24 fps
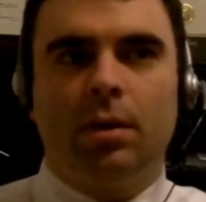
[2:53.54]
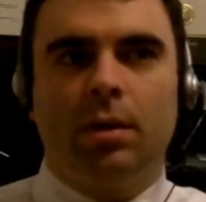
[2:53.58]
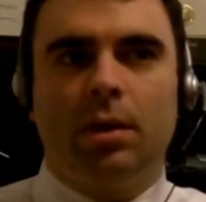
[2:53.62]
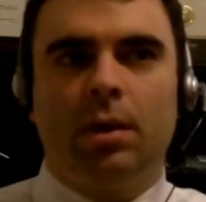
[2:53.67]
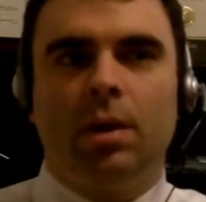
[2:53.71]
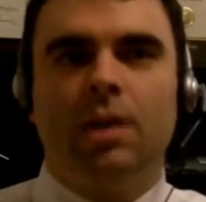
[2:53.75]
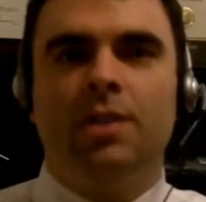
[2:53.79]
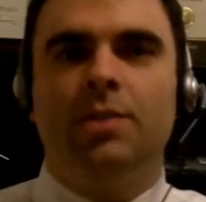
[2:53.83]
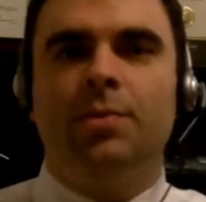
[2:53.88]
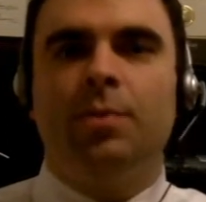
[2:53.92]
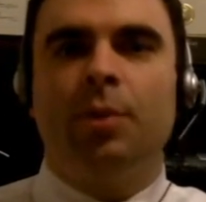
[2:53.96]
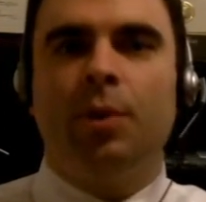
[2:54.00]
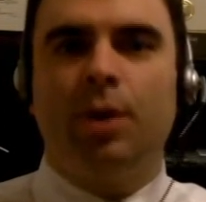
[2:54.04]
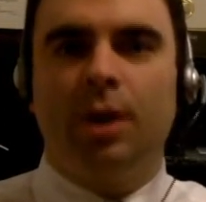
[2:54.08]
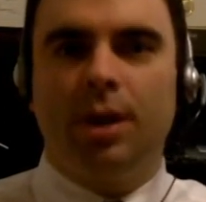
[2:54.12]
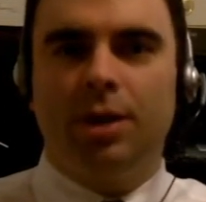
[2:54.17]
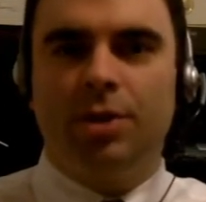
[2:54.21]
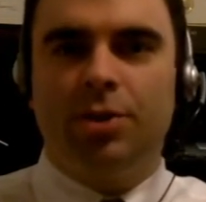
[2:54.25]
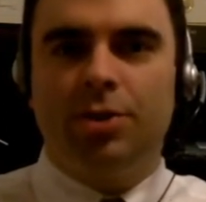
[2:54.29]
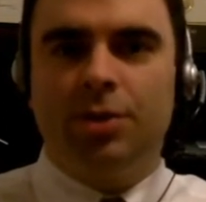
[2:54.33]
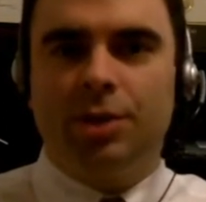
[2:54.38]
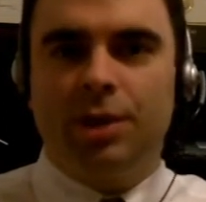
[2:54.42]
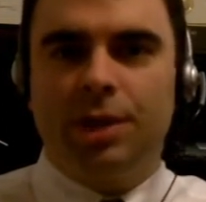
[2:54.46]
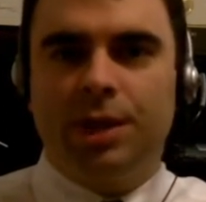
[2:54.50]
It's more
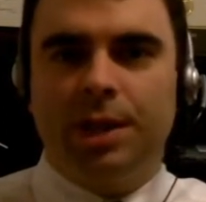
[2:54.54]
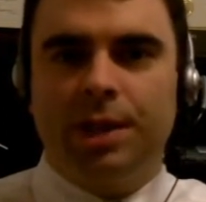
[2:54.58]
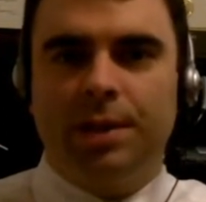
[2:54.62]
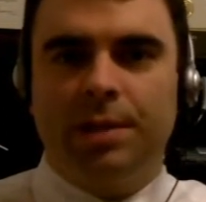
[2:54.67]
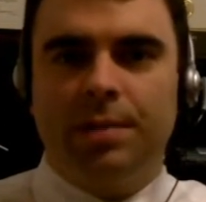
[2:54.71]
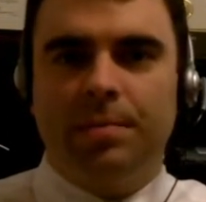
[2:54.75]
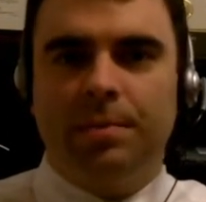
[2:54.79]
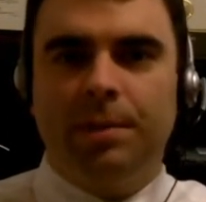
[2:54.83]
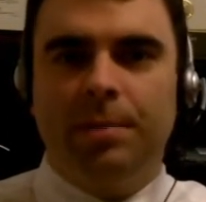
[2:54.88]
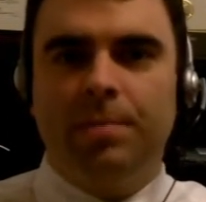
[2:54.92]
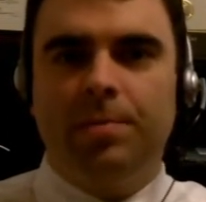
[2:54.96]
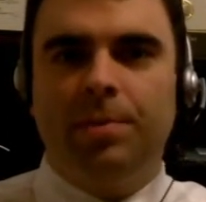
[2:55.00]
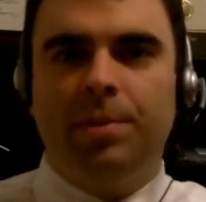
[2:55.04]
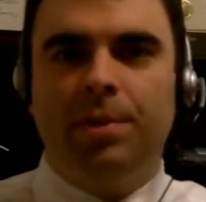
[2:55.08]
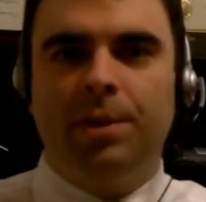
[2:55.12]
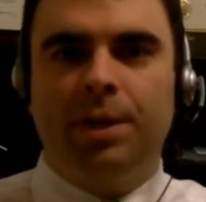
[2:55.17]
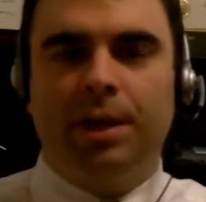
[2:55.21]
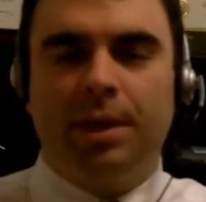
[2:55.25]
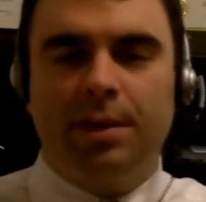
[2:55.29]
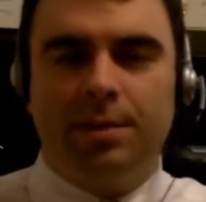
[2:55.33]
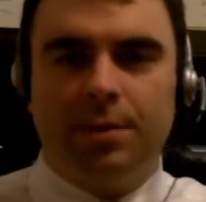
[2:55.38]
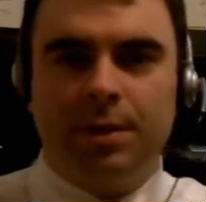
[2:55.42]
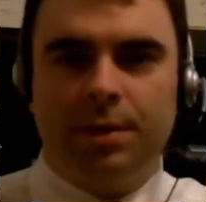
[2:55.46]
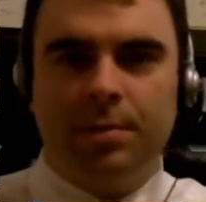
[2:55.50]
interesting to people.
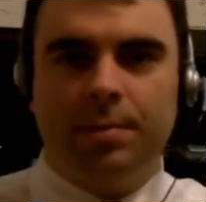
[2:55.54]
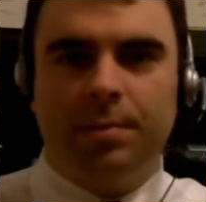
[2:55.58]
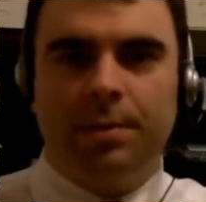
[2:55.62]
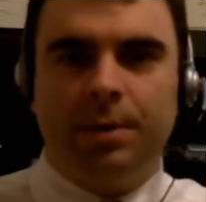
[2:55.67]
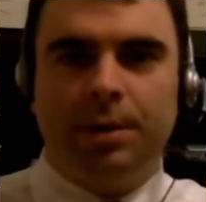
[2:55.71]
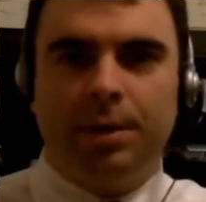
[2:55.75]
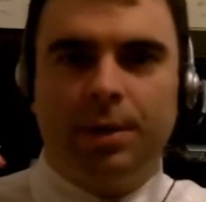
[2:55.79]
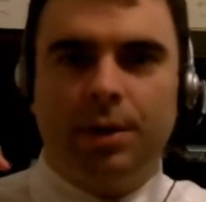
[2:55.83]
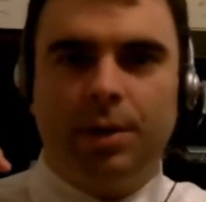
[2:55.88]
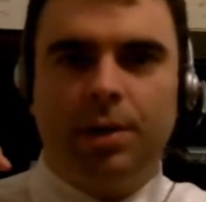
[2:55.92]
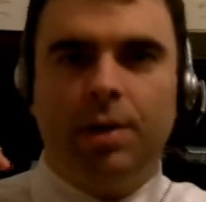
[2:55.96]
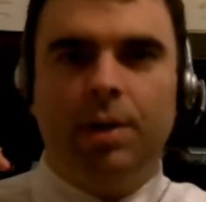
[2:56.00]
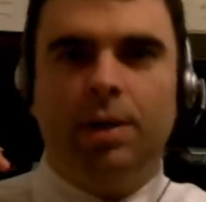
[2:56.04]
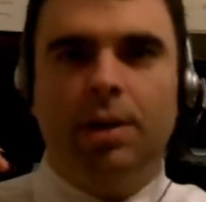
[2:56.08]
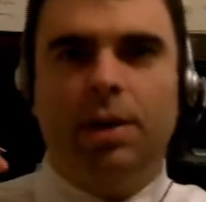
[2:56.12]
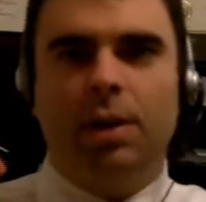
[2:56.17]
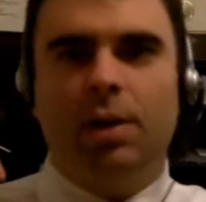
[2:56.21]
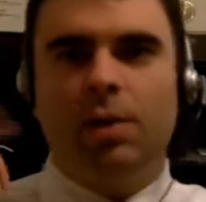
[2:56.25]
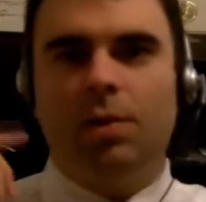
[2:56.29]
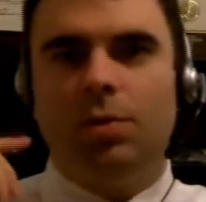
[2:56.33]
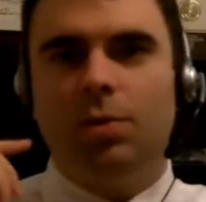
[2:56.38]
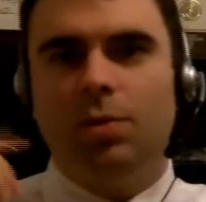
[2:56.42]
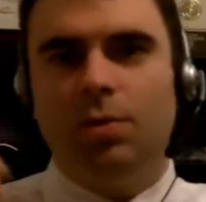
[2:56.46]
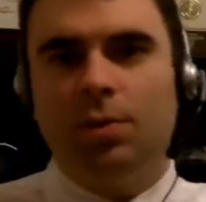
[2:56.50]
It gives them a hook,
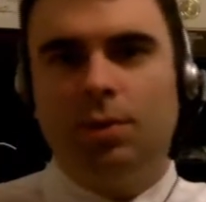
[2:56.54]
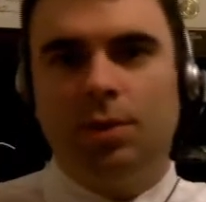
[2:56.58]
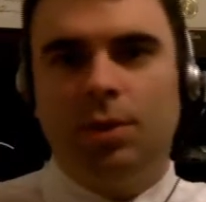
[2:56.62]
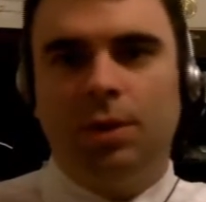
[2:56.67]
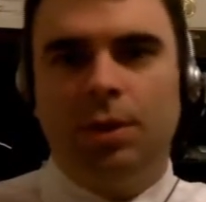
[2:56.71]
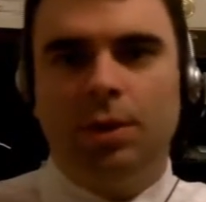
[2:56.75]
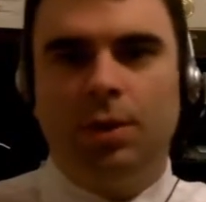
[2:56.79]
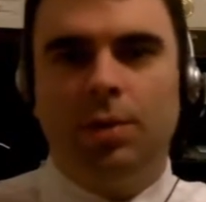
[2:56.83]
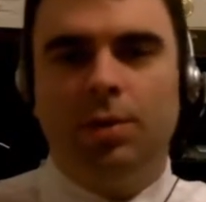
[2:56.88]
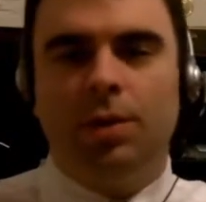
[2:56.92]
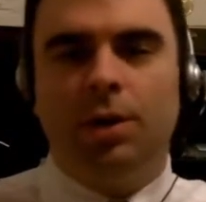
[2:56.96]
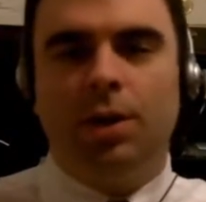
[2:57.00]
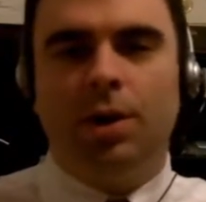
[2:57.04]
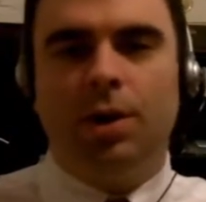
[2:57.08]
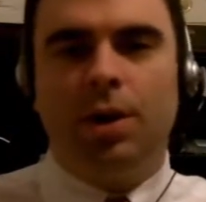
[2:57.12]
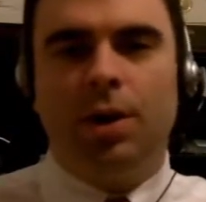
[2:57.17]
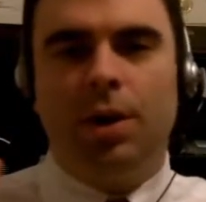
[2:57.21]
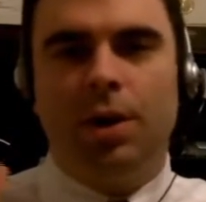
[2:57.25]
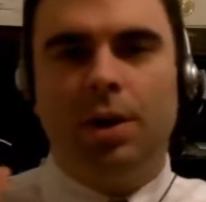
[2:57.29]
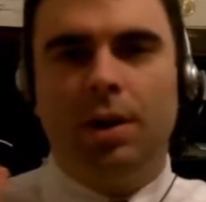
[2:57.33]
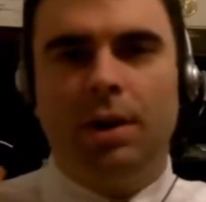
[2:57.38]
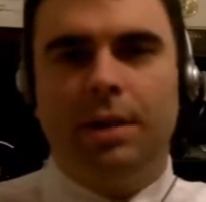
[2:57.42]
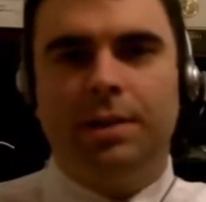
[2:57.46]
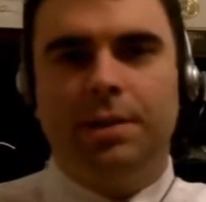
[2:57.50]
who to
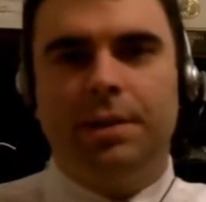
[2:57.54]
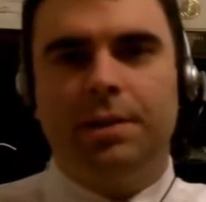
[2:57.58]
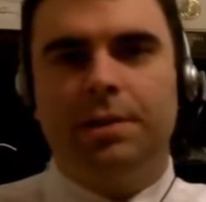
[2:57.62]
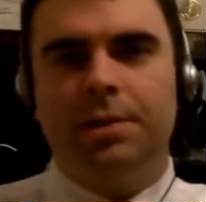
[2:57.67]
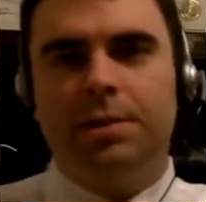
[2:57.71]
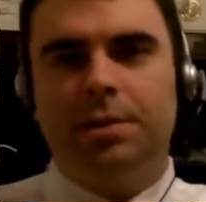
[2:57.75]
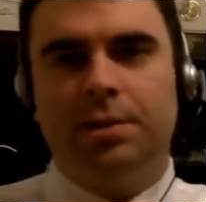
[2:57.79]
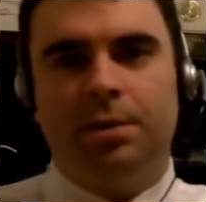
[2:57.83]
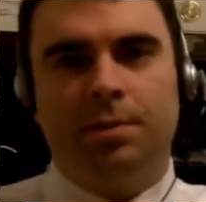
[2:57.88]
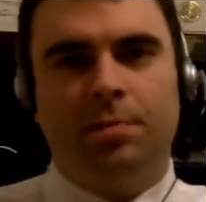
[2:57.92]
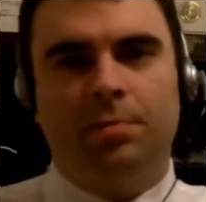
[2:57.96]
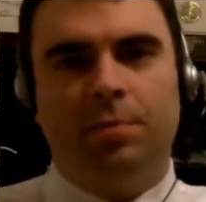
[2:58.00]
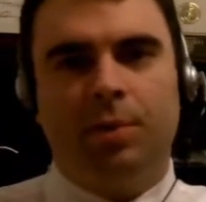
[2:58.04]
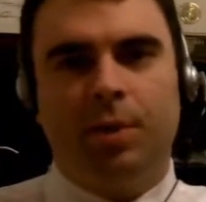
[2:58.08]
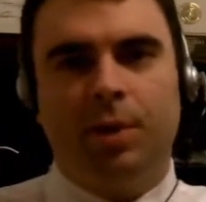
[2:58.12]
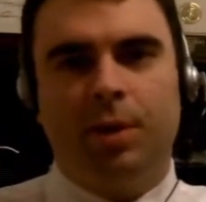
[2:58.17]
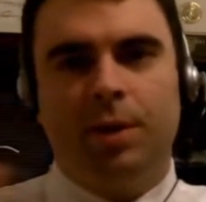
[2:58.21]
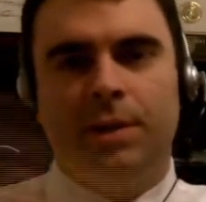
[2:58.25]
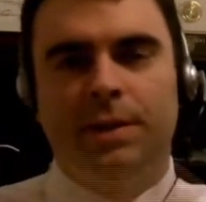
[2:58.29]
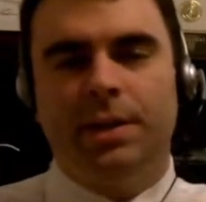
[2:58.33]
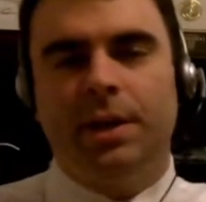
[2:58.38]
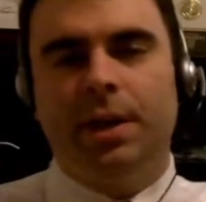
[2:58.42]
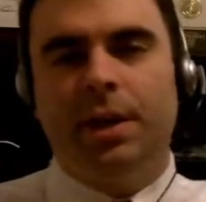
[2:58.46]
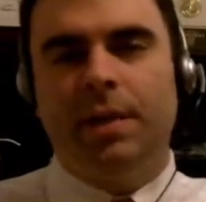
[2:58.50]
call at this certain point
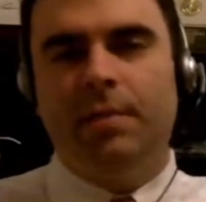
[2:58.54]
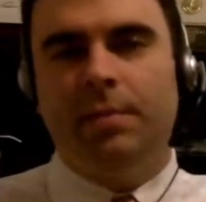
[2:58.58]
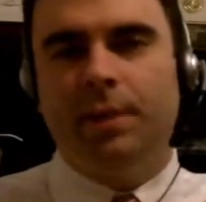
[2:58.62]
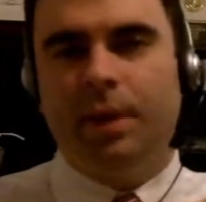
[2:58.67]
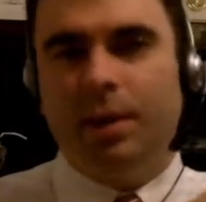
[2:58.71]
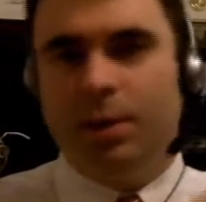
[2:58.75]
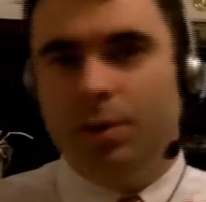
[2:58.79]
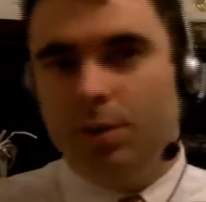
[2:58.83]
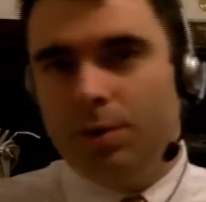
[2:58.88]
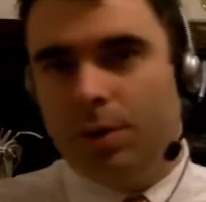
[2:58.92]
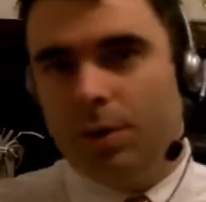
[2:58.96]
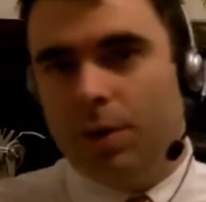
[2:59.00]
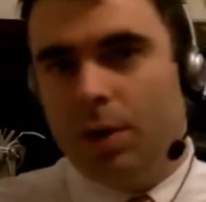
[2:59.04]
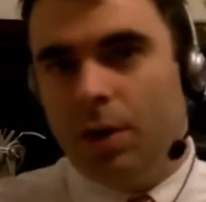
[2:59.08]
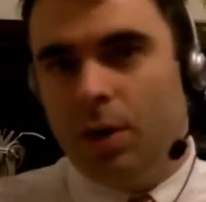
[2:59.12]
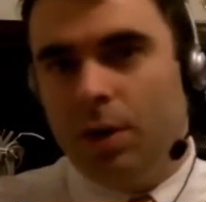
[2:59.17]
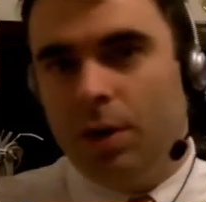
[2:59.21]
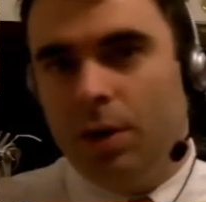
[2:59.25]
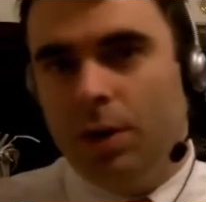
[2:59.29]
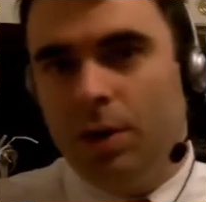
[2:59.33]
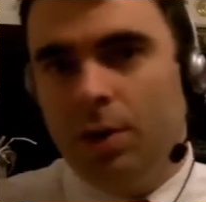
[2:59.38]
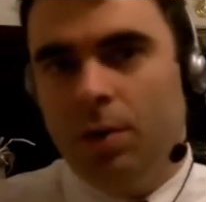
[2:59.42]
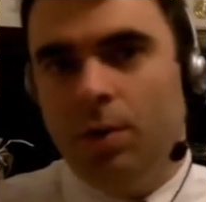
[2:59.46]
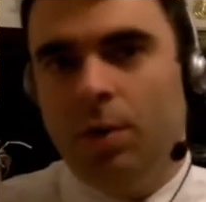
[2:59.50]
of time. They know to call
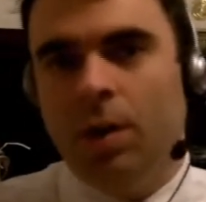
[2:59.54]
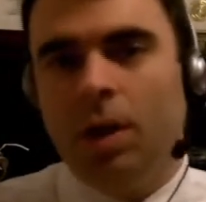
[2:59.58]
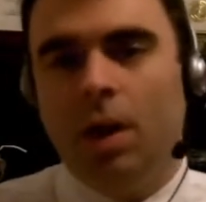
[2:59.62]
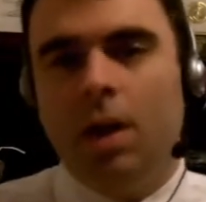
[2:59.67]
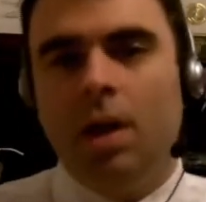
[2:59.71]
you.